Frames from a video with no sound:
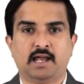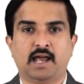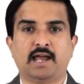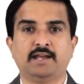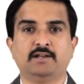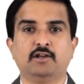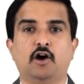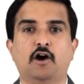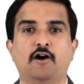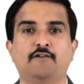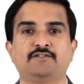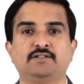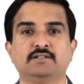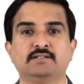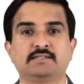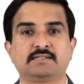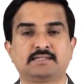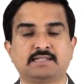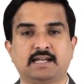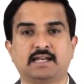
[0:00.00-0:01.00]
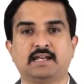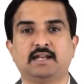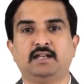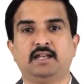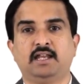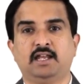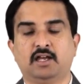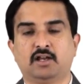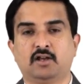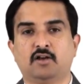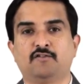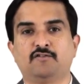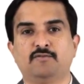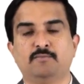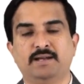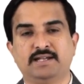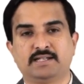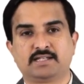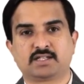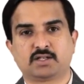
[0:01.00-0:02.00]
and after second year of
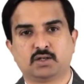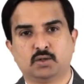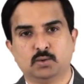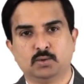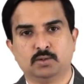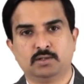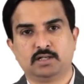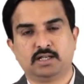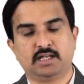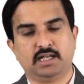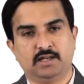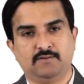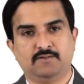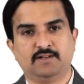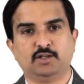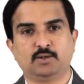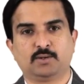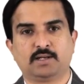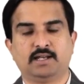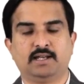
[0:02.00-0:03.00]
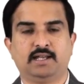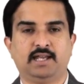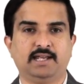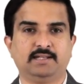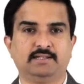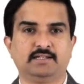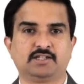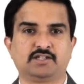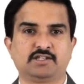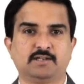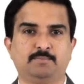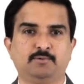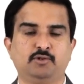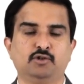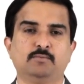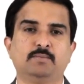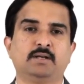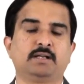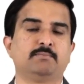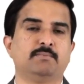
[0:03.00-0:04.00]
med school, even you can take this Step
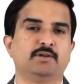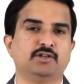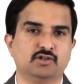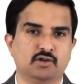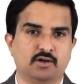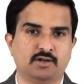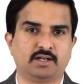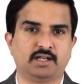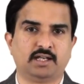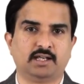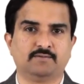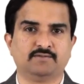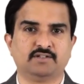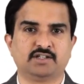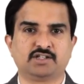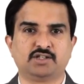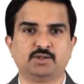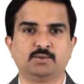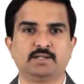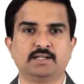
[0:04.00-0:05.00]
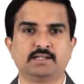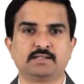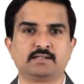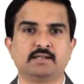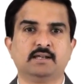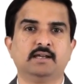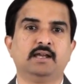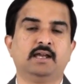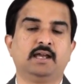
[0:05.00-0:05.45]
2, but majority of the students